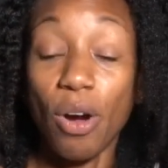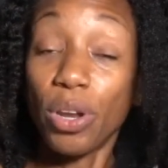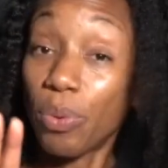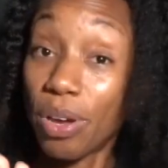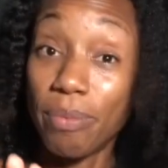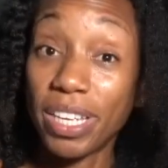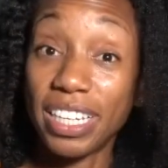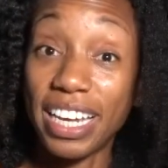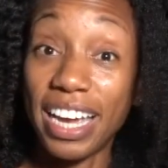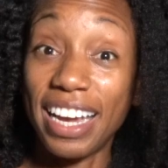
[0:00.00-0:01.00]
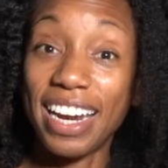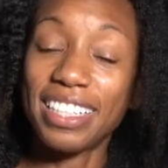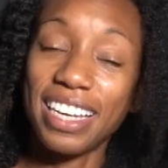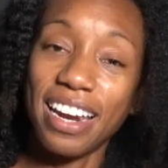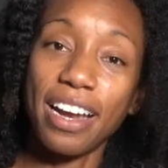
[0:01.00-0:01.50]
only one meal a day, and
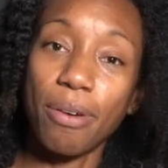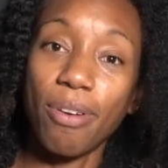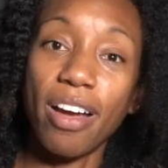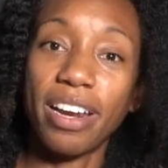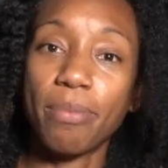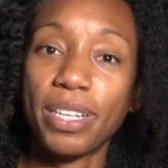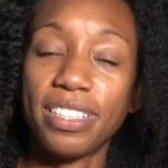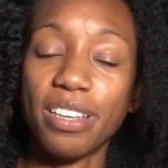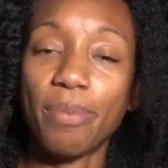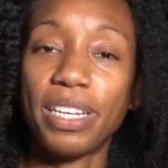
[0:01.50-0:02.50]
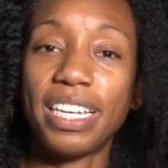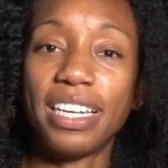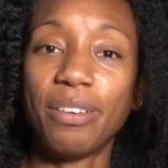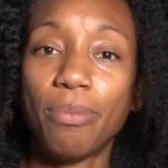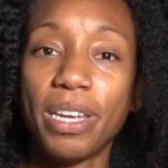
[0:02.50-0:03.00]
that's kind of ironic because I've been
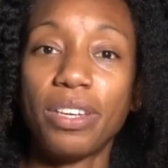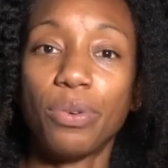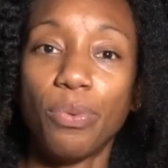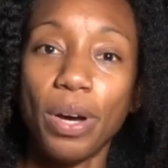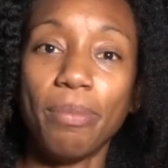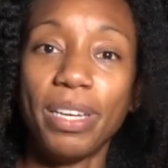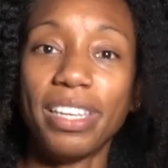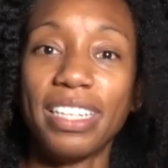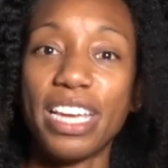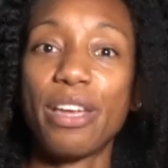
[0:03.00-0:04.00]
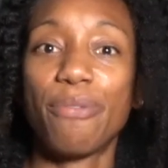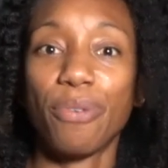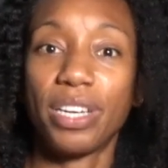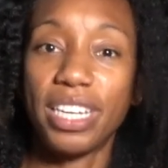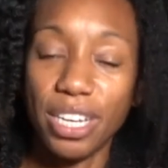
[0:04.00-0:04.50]
eating meat one meal a day
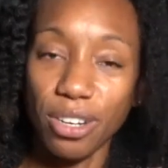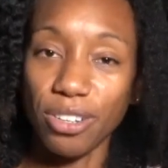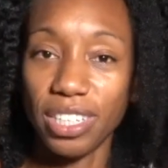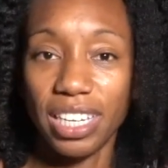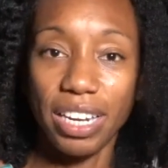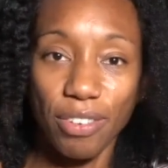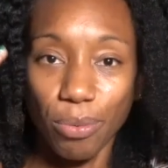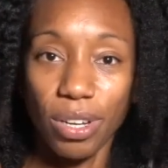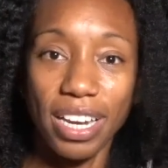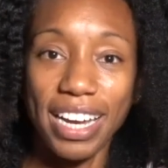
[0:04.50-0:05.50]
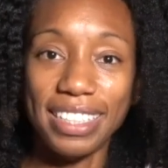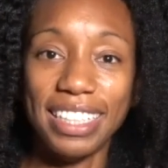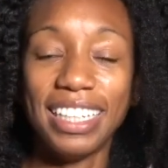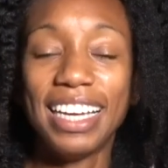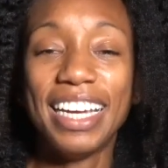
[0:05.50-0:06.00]
for years and didn't even realize
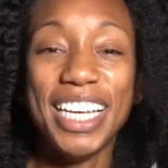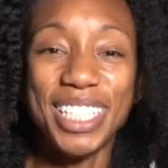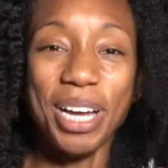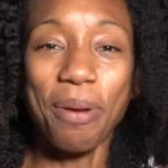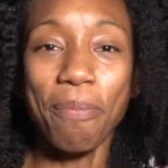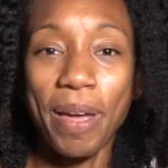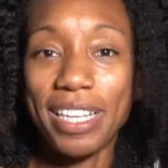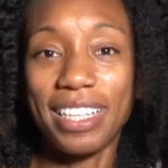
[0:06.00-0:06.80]
it. So I'm